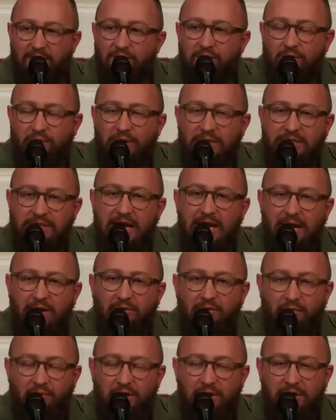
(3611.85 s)
Well, we say it
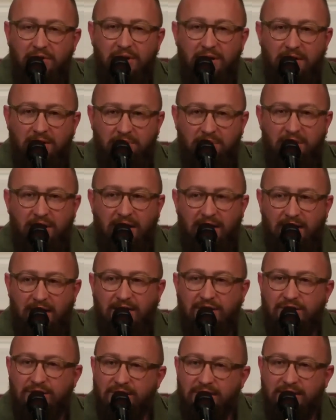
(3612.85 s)
when we do it in
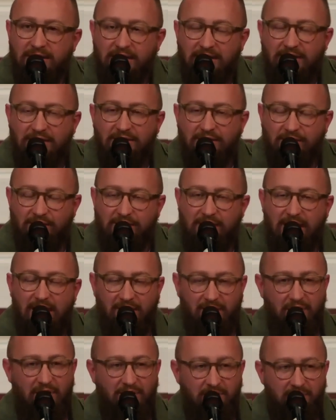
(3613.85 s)
benediction. So say
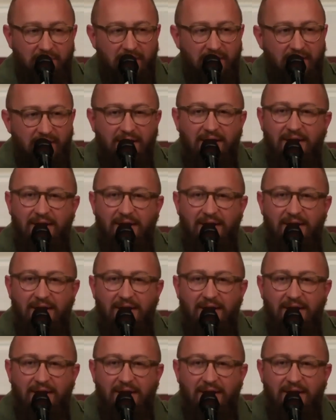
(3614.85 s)
it with me.